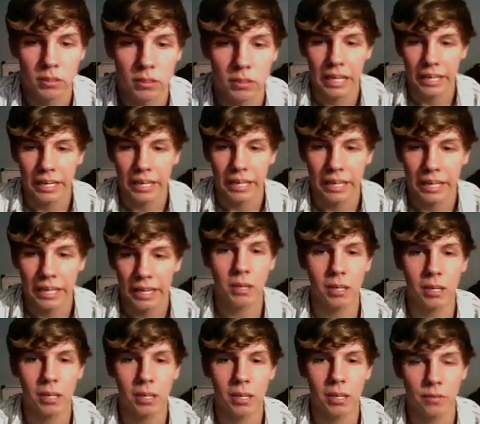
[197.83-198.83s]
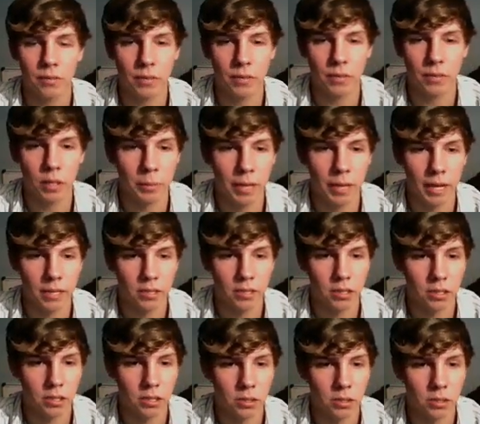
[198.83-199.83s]
I had to speed a lot of this video up, guys, just
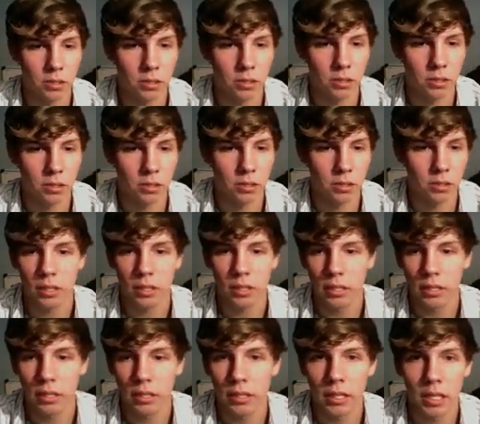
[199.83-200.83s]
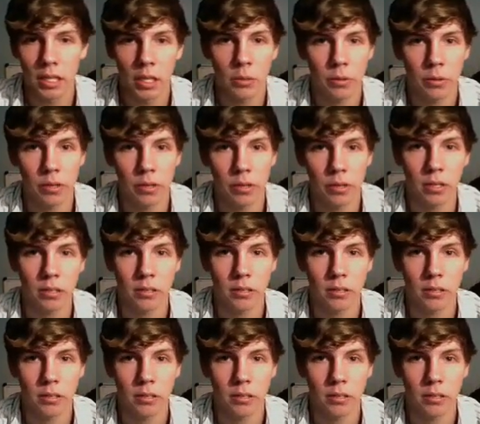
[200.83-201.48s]
so it uh, it would uh,